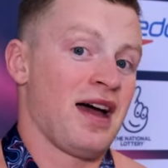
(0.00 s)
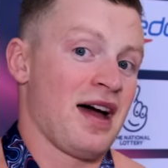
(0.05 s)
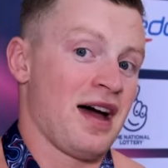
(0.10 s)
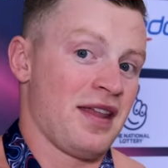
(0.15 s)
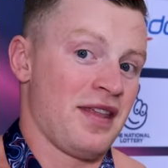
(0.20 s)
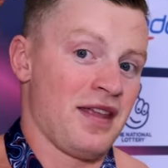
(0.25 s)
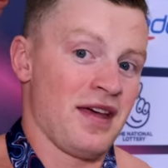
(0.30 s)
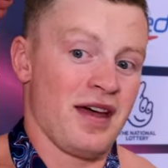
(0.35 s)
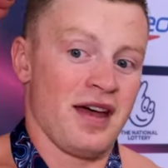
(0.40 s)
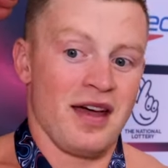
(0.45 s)

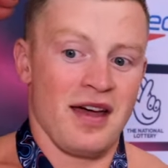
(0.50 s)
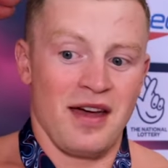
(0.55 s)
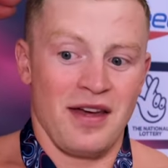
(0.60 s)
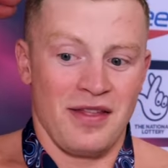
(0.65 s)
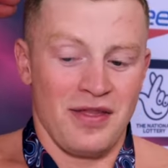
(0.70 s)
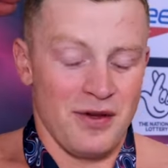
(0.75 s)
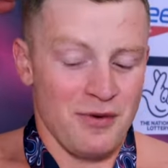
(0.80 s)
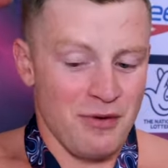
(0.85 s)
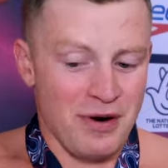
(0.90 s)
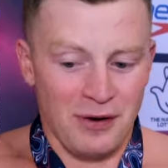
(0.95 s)
And
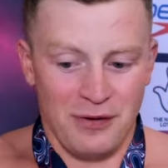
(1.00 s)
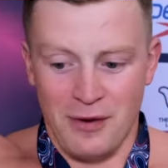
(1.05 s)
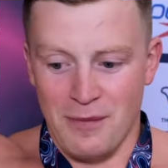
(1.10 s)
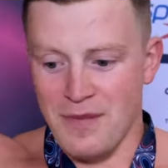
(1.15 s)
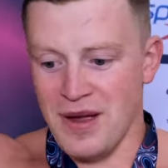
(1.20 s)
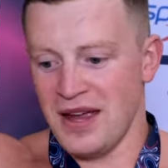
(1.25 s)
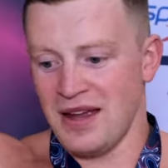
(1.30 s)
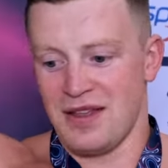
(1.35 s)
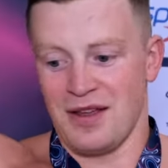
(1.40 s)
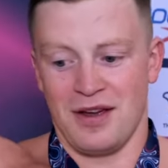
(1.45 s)

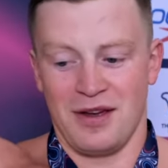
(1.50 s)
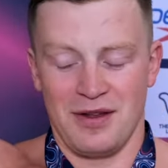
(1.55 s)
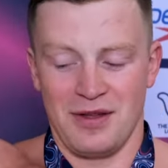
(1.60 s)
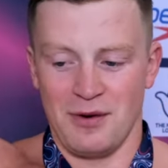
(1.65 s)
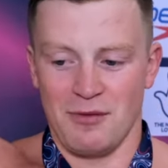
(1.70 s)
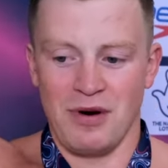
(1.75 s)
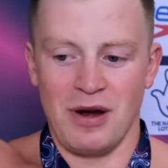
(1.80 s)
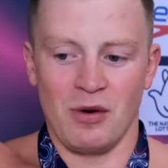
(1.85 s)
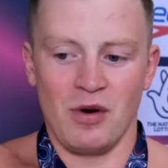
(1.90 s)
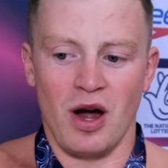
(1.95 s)
the
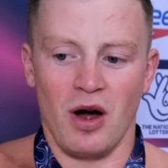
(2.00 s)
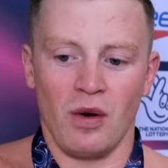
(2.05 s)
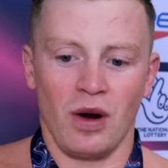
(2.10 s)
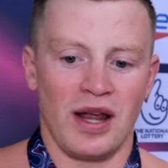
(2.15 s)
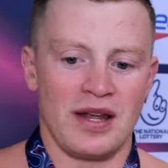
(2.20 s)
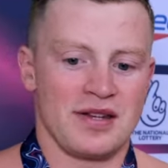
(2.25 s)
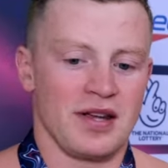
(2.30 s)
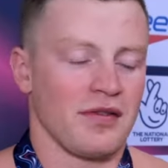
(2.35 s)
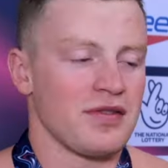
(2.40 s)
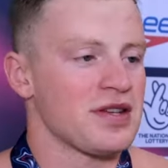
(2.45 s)
real goal
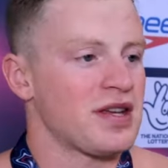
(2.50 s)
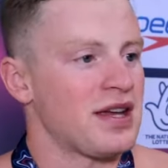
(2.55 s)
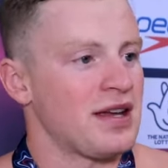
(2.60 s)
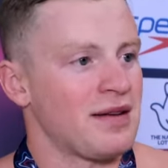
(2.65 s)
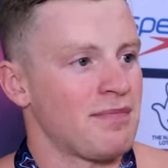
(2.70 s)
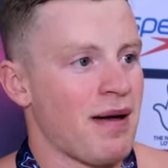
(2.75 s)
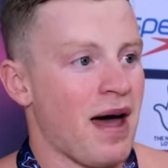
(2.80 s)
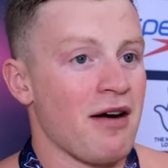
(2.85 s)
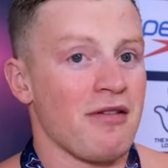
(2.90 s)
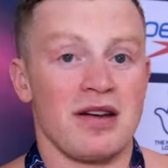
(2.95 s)
is obviously
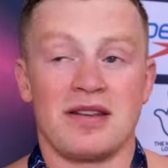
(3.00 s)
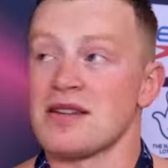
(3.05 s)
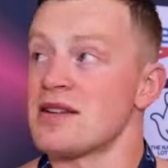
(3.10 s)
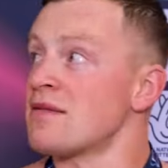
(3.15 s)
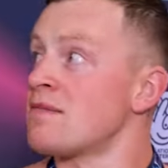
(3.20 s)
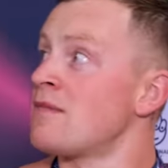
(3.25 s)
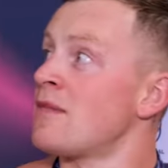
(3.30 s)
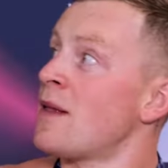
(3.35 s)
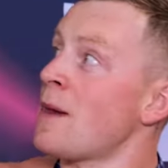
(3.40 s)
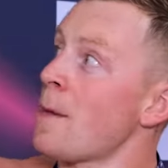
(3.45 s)
Paris,
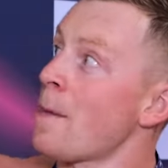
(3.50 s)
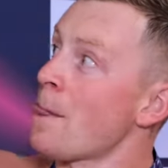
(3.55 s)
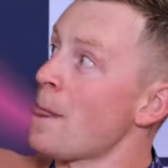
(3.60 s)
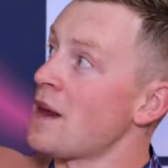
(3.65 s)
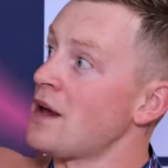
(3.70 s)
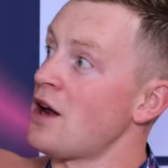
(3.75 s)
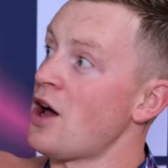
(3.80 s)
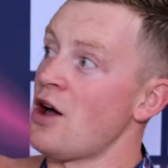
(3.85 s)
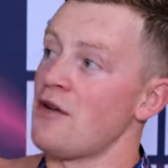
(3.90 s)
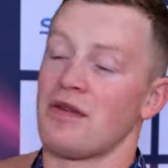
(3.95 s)
and
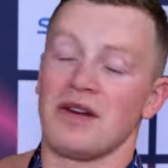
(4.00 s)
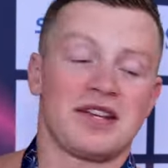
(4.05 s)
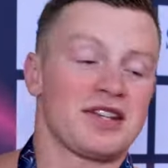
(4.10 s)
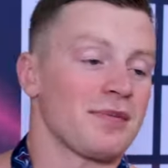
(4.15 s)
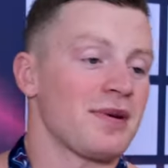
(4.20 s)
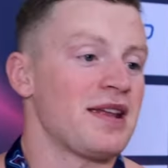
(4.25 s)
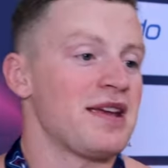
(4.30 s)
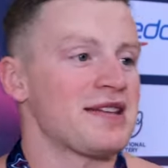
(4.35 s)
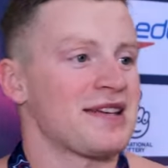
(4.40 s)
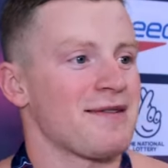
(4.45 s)
you know, hopefully
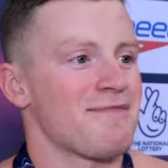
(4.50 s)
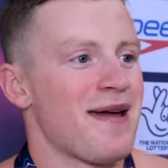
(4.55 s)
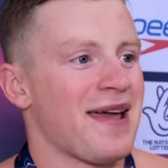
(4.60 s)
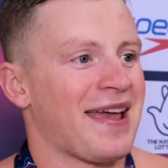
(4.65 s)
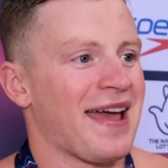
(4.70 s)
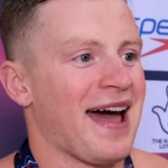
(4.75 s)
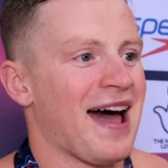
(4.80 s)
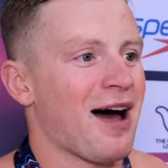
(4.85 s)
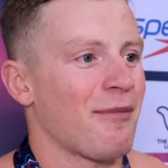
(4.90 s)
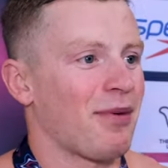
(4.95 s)
some of these can
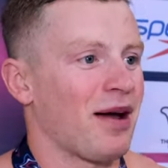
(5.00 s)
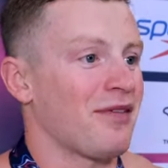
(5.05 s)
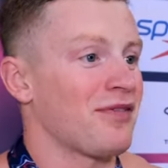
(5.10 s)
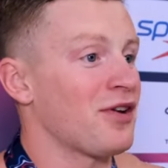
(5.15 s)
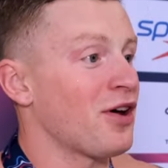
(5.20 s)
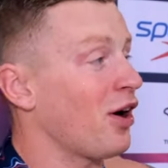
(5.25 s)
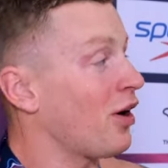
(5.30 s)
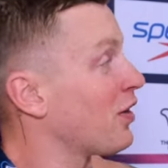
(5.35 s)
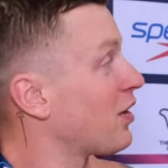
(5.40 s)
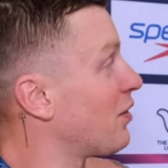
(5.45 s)
make it out. But if
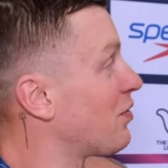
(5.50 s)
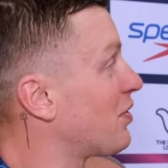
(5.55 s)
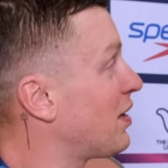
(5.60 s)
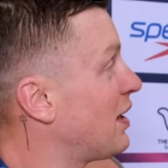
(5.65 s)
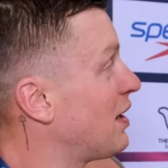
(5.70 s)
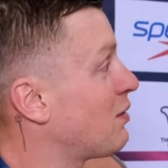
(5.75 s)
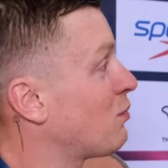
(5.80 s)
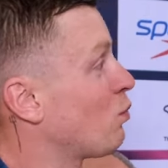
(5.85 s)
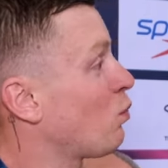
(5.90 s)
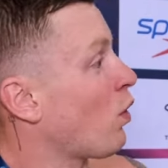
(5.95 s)
not, they've
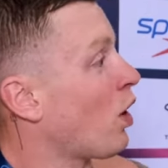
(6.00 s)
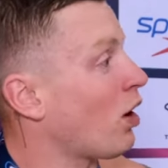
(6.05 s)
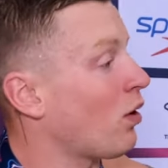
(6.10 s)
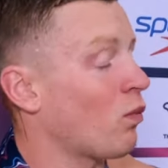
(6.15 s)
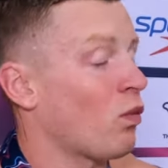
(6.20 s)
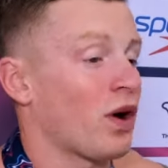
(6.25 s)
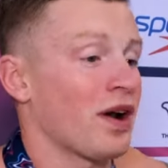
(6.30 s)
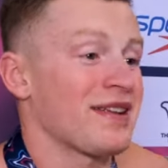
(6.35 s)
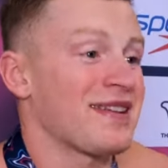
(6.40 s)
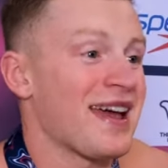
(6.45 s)
seen what
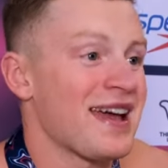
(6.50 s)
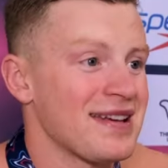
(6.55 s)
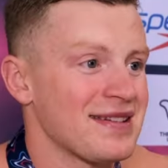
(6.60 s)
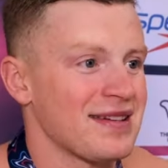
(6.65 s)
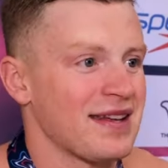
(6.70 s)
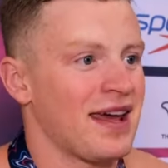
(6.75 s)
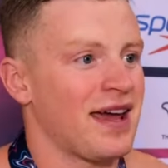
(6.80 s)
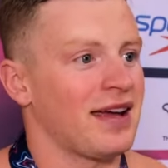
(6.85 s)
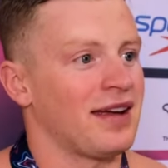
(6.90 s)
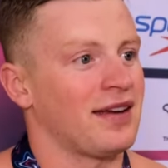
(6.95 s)
it takes
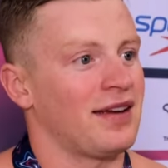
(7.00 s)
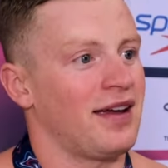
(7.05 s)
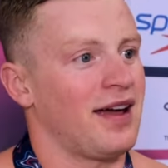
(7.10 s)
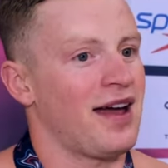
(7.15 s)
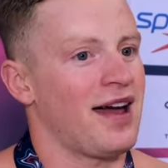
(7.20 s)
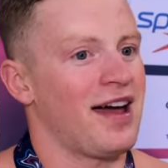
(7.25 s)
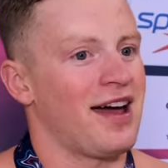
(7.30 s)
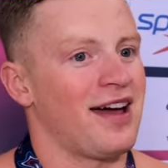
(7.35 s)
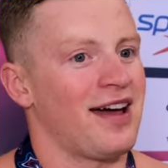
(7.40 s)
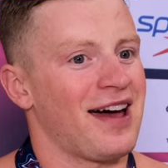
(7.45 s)
today.
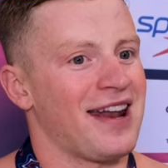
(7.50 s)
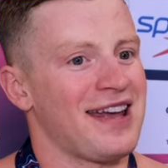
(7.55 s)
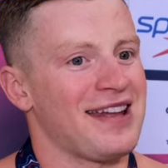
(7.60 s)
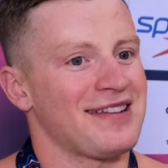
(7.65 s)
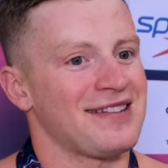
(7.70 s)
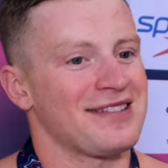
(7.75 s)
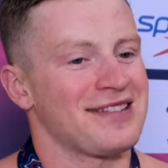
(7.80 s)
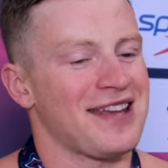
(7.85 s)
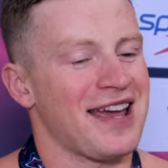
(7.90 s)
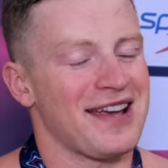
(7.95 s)
And it
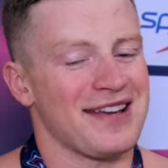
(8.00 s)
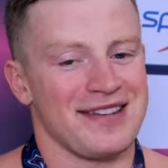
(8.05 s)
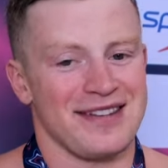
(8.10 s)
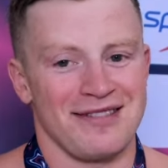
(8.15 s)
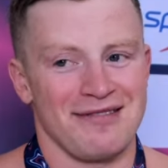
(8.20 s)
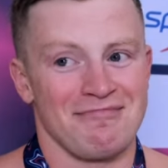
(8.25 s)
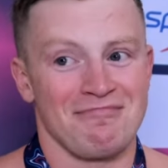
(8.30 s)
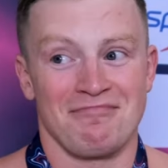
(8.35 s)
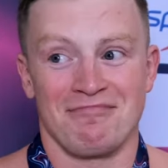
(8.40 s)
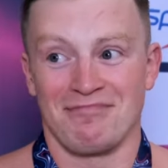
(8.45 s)

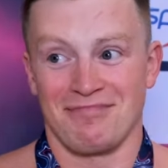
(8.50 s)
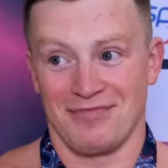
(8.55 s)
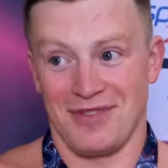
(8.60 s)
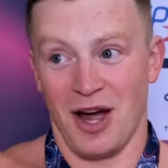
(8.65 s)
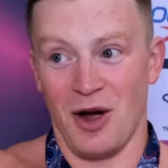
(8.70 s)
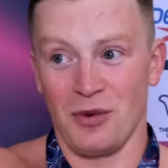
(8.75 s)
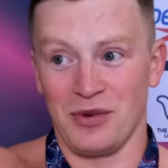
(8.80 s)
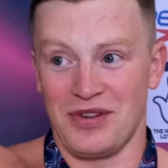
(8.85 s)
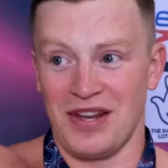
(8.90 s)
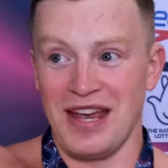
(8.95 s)
takes
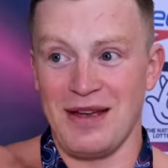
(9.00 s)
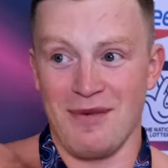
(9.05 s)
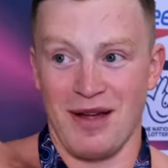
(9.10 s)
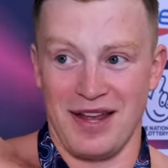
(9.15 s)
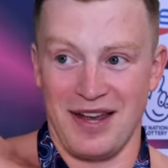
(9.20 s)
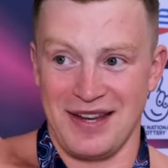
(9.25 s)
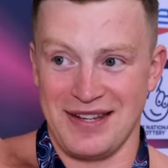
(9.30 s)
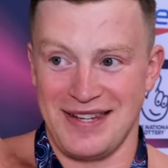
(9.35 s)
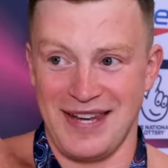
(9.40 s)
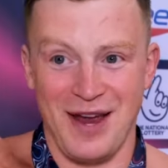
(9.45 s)
a whole team that
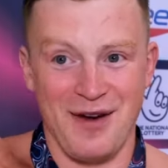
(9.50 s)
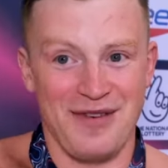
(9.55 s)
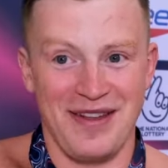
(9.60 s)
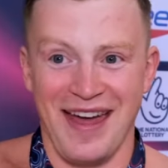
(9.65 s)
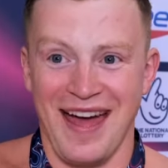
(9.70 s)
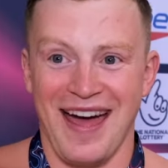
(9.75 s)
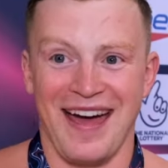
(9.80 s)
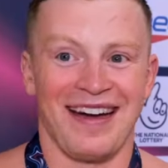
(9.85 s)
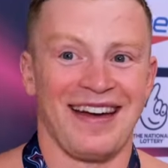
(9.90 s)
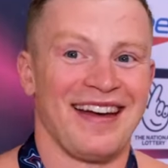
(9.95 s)
you can see over
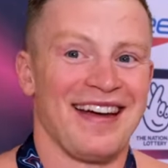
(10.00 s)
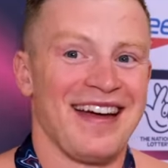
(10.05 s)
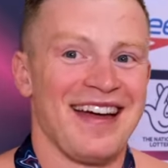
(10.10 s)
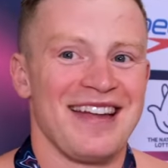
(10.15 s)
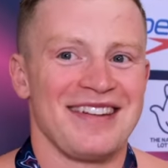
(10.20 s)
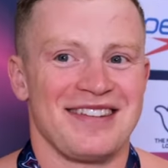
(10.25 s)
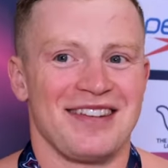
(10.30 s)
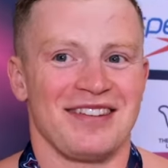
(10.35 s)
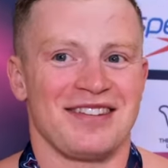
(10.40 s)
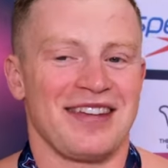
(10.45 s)
there
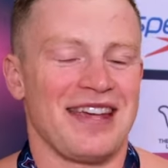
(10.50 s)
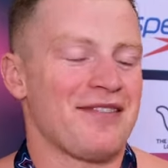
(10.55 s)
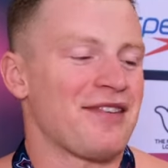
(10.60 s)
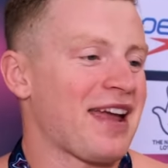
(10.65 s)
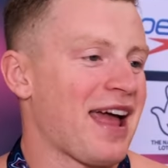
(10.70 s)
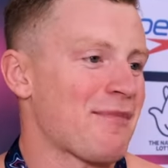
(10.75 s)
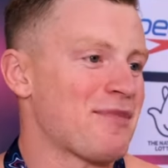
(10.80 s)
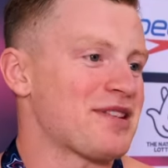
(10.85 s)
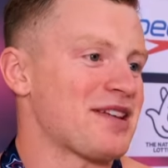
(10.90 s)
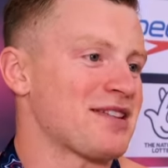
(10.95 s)
to even
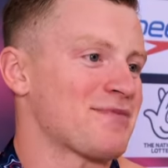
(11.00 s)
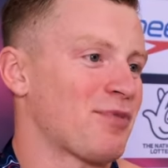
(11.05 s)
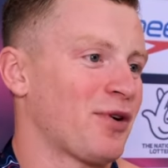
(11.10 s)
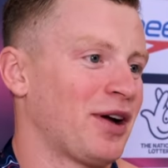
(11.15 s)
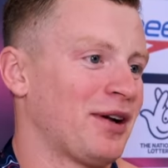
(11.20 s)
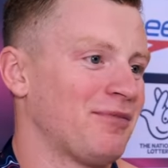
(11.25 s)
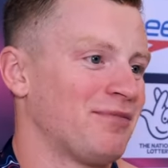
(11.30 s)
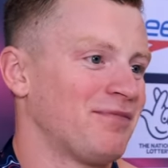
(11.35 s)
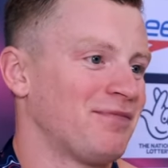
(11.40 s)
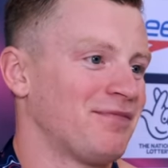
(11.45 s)
get me to this point.